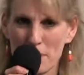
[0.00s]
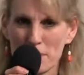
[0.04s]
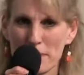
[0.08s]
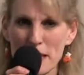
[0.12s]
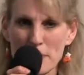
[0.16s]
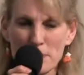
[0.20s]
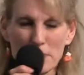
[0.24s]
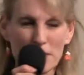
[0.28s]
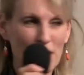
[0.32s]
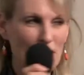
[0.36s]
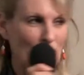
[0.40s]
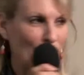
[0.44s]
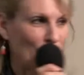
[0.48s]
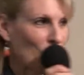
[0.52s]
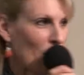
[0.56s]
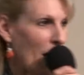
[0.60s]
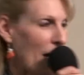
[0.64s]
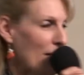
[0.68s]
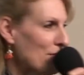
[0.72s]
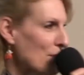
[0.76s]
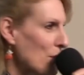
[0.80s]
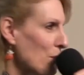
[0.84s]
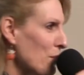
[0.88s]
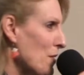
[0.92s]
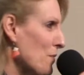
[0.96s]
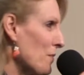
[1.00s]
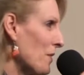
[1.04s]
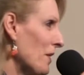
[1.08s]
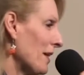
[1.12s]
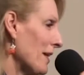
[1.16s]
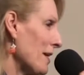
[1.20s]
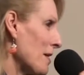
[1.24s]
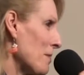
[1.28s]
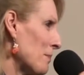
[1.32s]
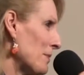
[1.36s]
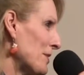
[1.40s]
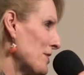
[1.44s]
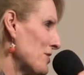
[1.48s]
people in our life that we
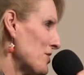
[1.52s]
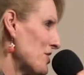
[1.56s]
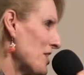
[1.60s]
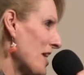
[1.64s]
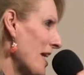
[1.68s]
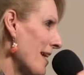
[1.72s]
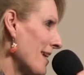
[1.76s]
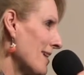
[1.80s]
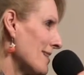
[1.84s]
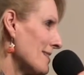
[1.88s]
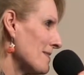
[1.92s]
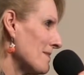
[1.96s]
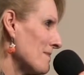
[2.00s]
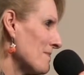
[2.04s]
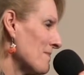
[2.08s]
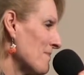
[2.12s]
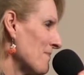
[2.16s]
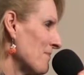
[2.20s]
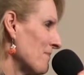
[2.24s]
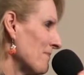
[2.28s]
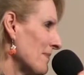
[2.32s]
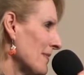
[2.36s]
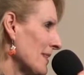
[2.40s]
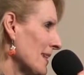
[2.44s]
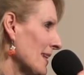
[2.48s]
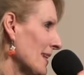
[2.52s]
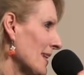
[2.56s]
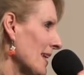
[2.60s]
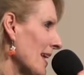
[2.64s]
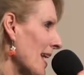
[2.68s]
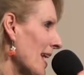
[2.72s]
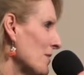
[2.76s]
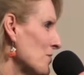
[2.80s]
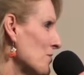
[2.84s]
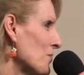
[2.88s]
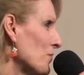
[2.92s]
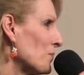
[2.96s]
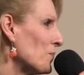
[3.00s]
really appreciate
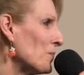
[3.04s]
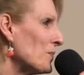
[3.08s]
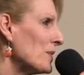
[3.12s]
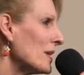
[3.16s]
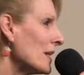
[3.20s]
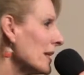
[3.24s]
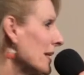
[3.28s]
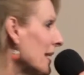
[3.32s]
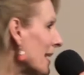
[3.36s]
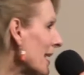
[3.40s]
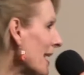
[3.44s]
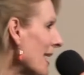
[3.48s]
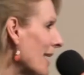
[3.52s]
and to really